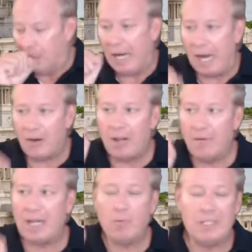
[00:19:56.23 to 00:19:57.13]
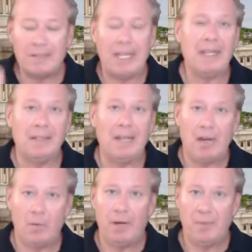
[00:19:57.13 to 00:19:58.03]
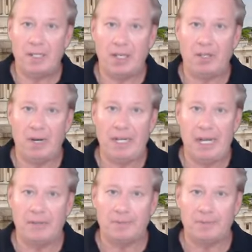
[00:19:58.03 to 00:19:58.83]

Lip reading: don't hear anyone saying a lot of what I'm going to tell you right now.